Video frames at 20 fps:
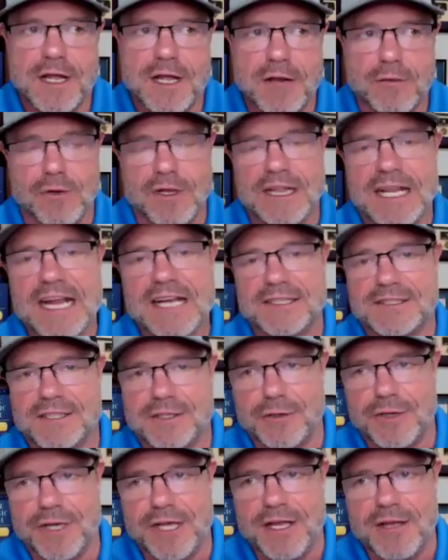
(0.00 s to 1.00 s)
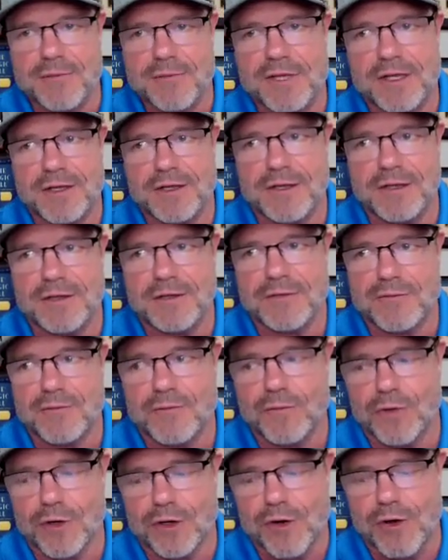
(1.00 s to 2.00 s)
and relate to him.
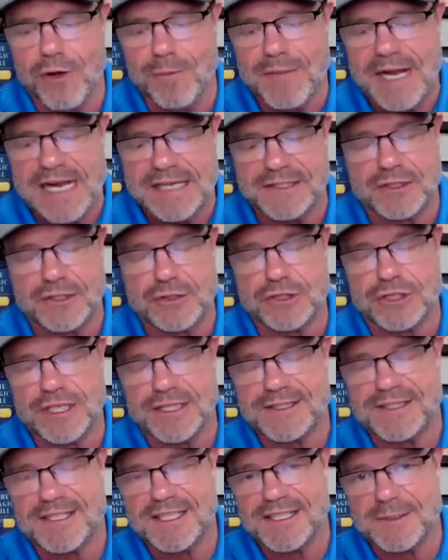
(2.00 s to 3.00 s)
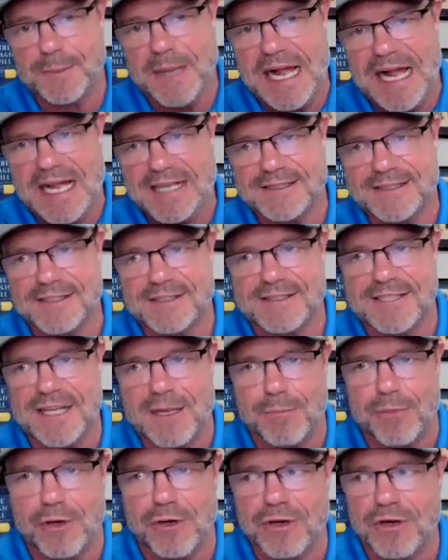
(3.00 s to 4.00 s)
We're going back to just this past
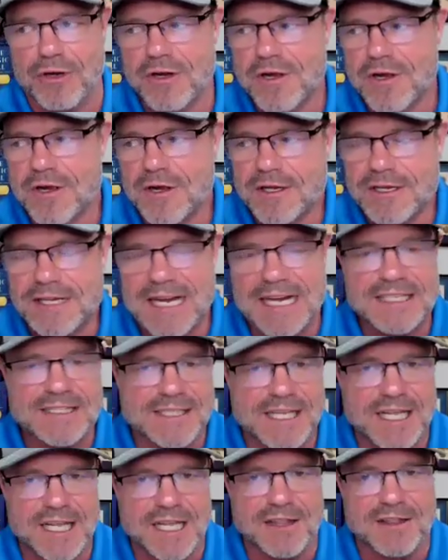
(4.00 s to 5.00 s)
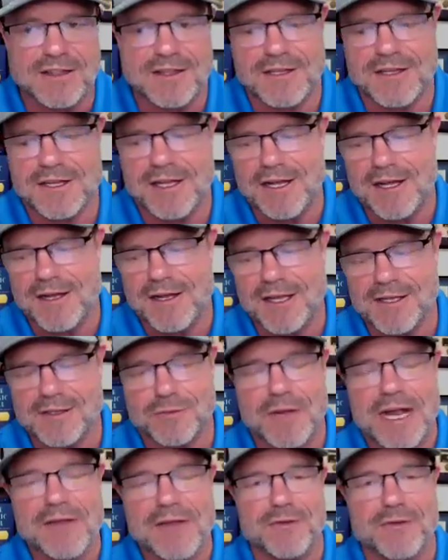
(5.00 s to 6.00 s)
December 19th.
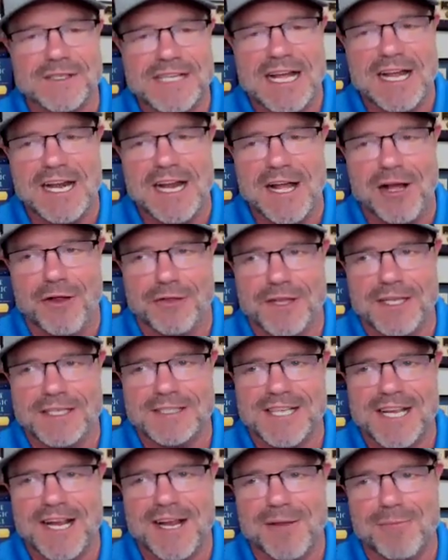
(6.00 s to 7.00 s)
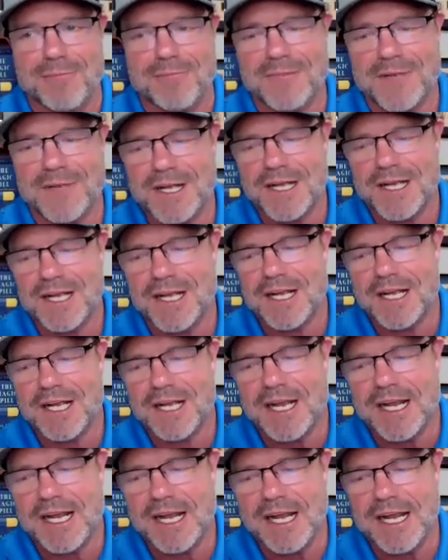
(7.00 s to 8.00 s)
His wife was at a health exam,
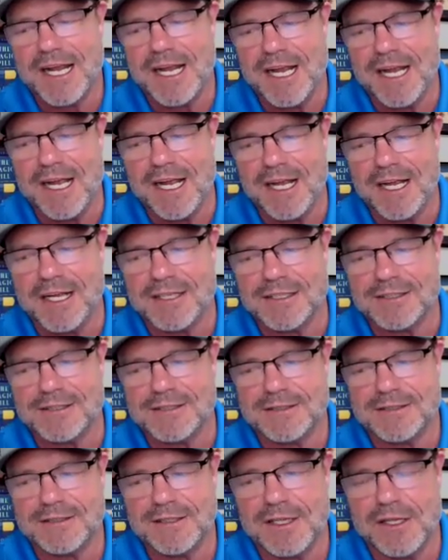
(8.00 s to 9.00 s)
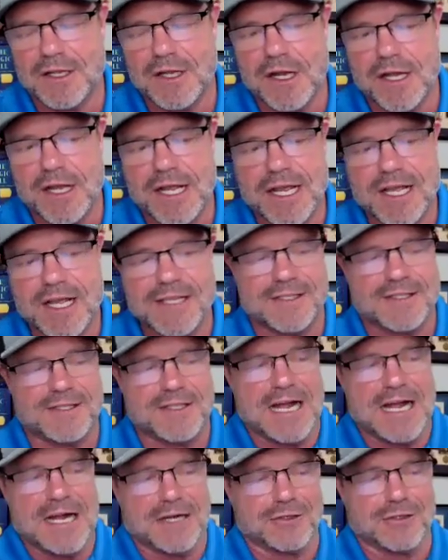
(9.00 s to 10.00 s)
and his
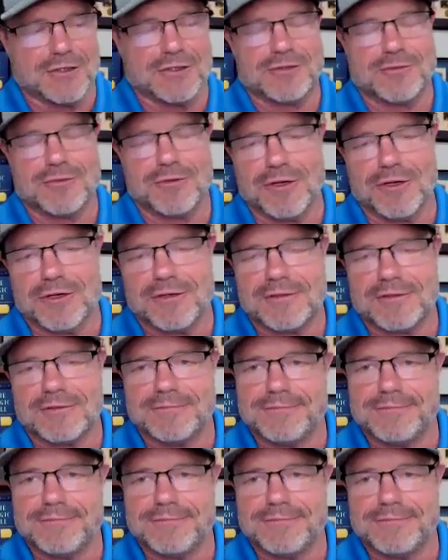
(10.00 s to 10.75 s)
doctors were